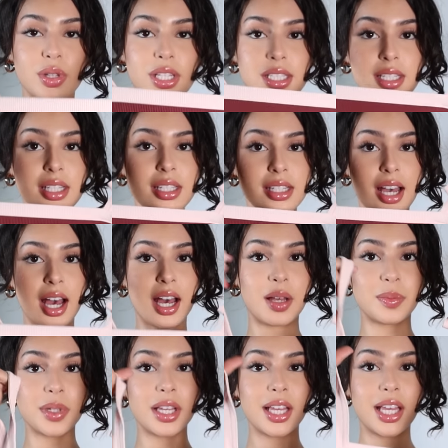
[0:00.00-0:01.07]
this is the
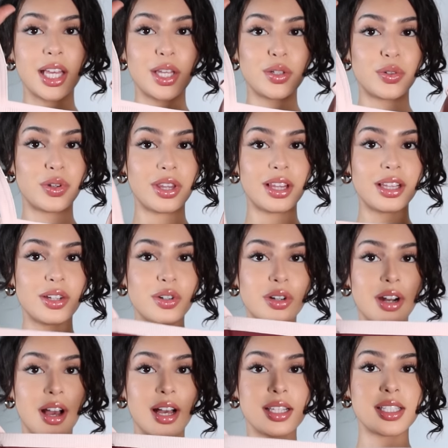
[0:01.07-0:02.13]
top. Ignore the little
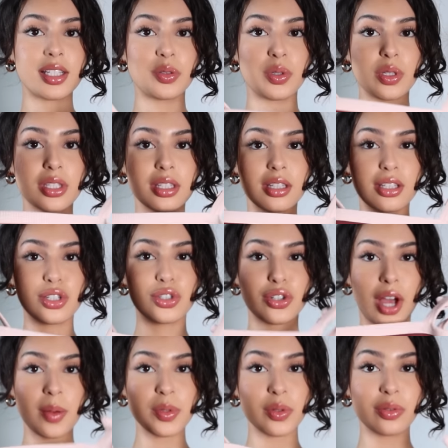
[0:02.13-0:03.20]
knots. It was the
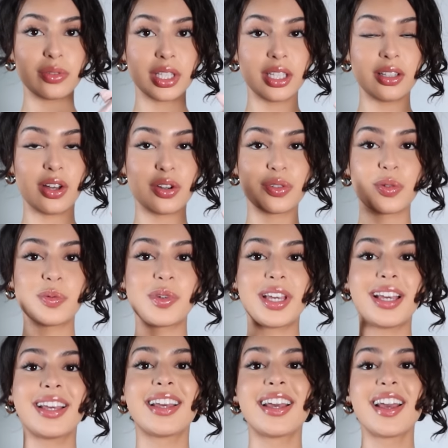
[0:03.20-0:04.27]
straps were really long for
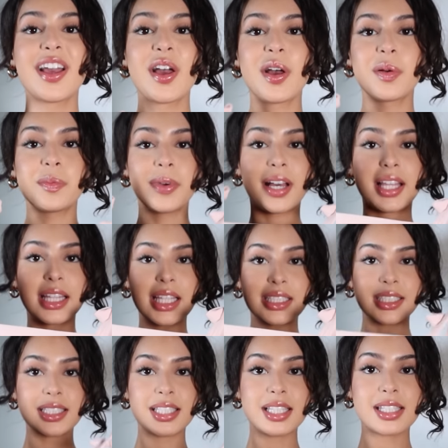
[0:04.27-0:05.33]
me, but this is the